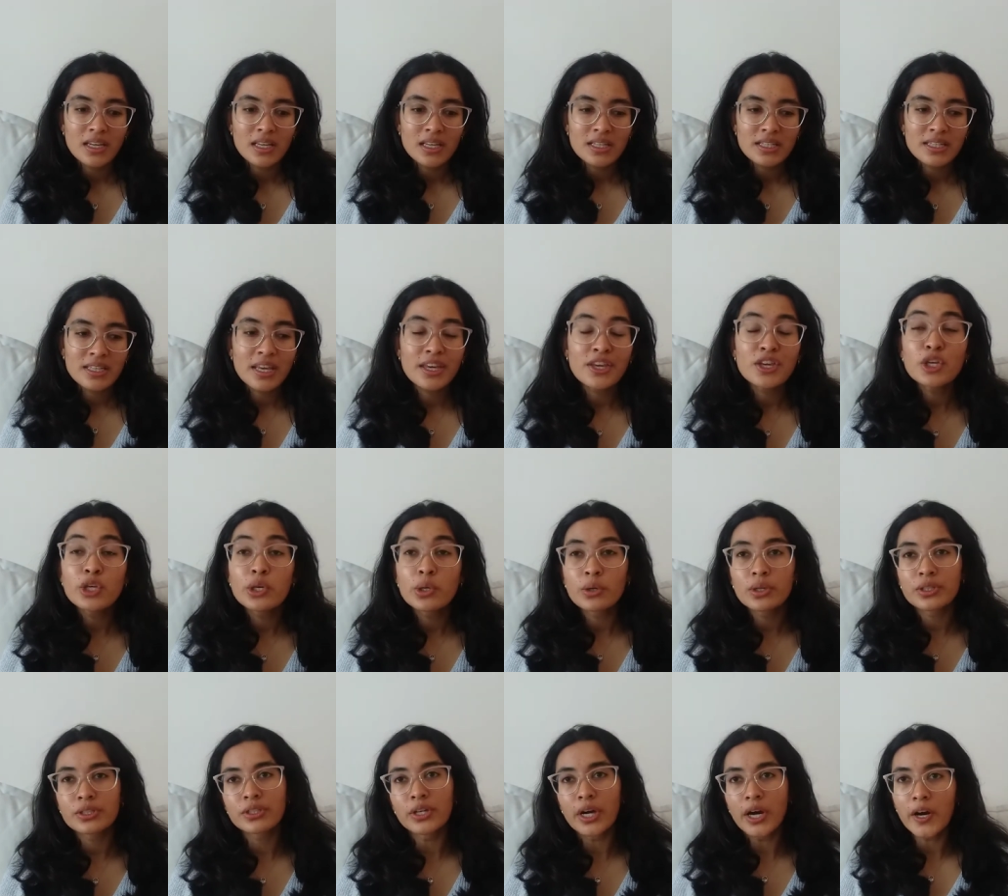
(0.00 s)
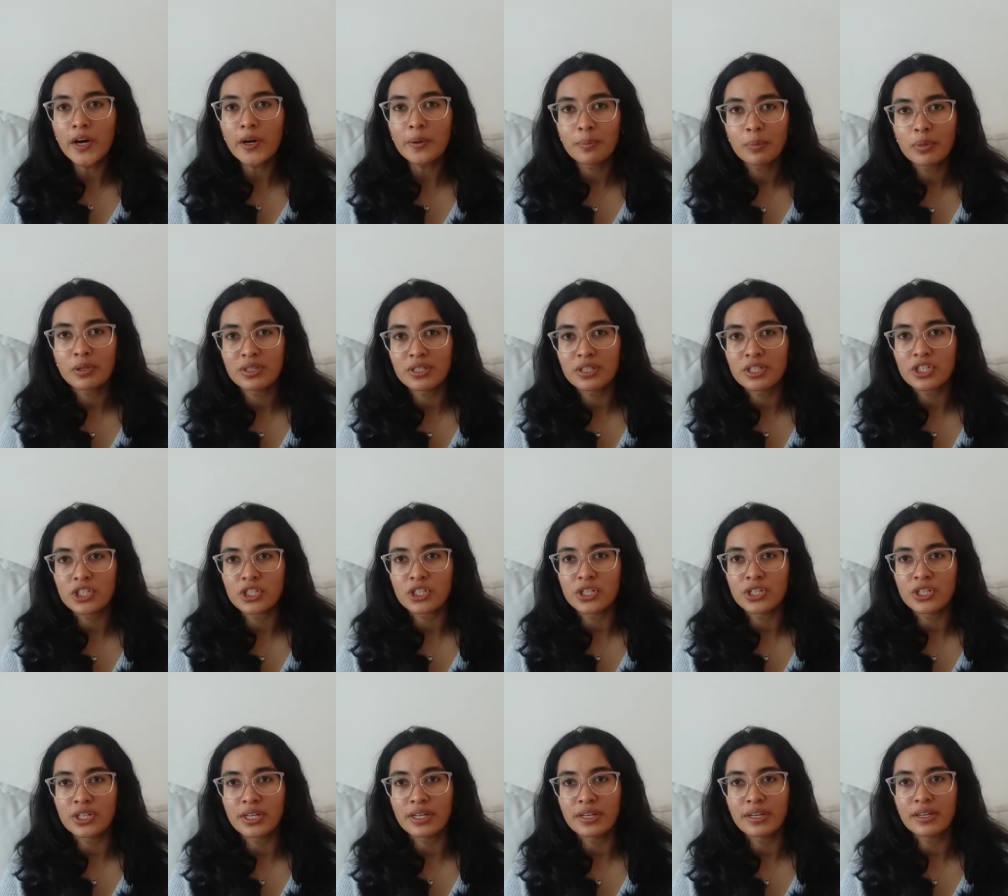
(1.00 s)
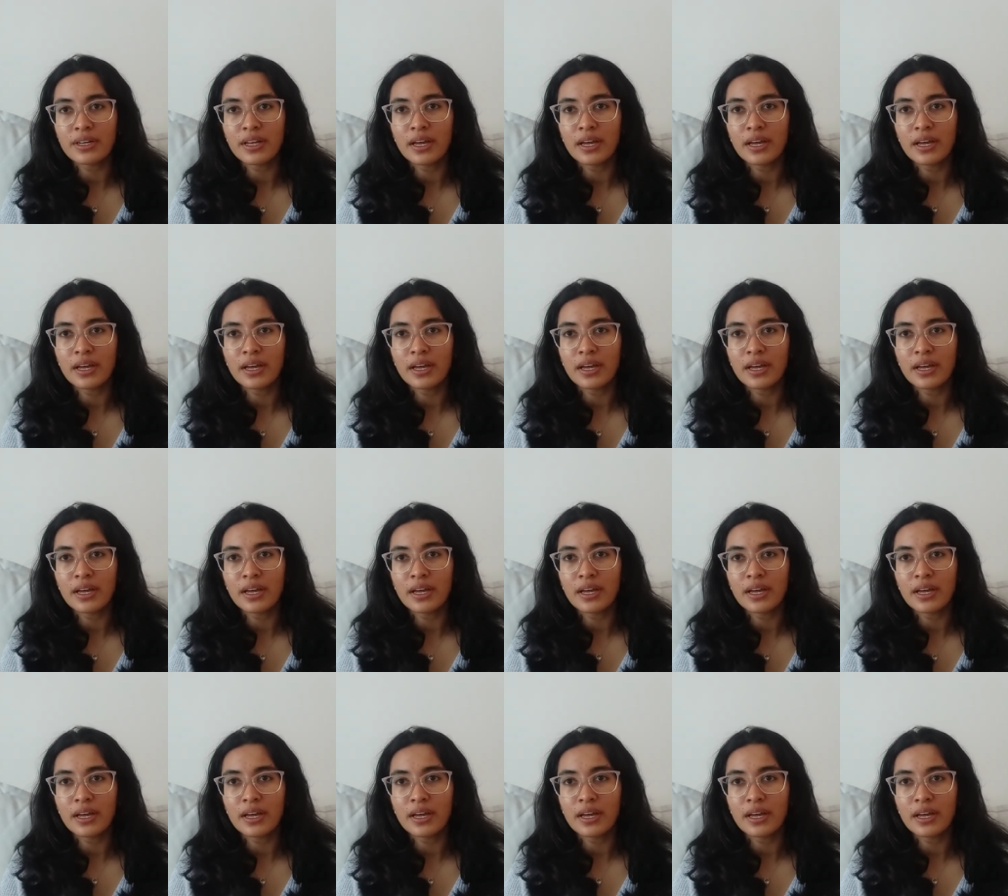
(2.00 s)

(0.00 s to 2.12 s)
secures her position